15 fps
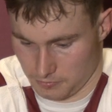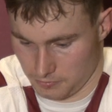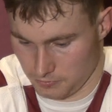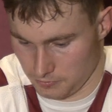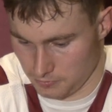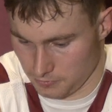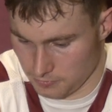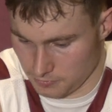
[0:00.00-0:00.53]

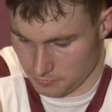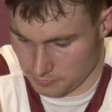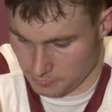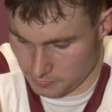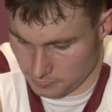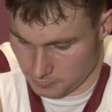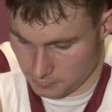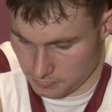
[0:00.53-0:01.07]

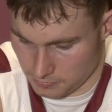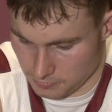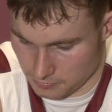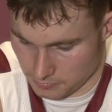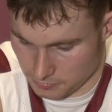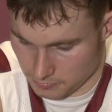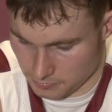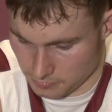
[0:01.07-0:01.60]

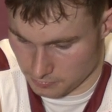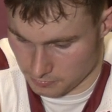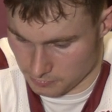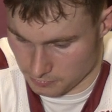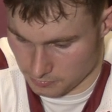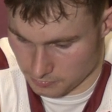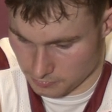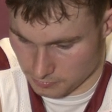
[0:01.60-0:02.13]

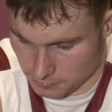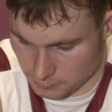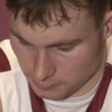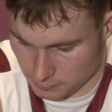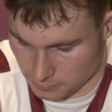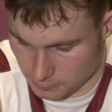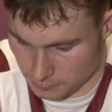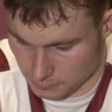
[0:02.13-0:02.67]

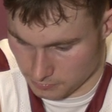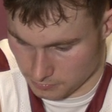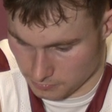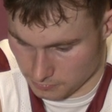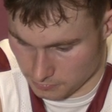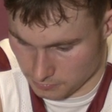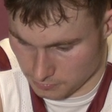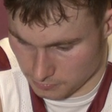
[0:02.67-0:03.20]

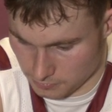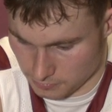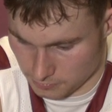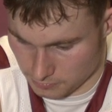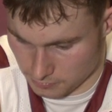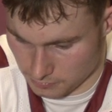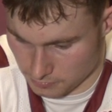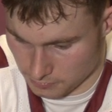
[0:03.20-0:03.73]

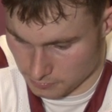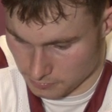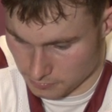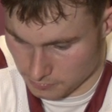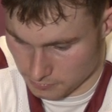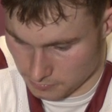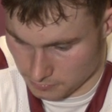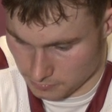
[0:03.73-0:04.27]

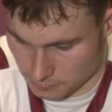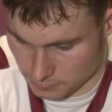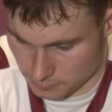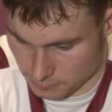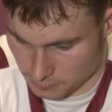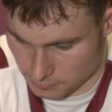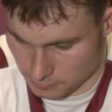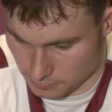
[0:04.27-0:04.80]

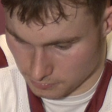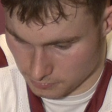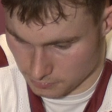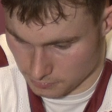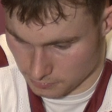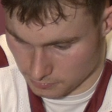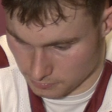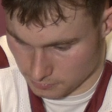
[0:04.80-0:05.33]

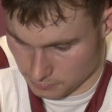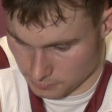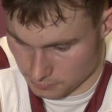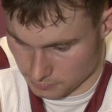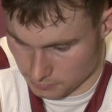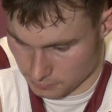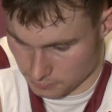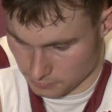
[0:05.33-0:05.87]

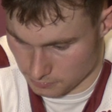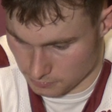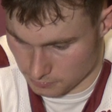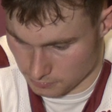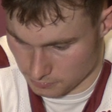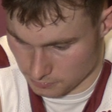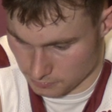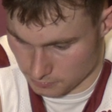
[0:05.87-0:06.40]

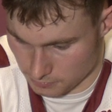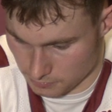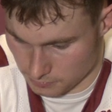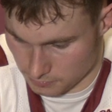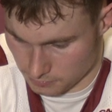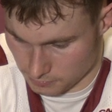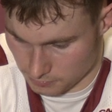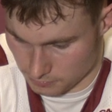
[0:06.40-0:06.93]

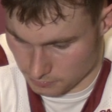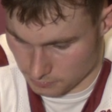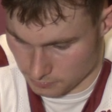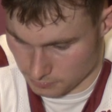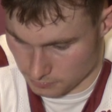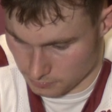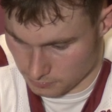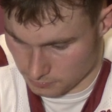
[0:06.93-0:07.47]

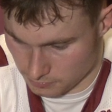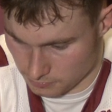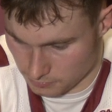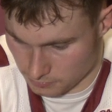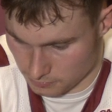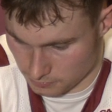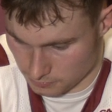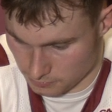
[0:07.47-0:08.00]
(not speaking)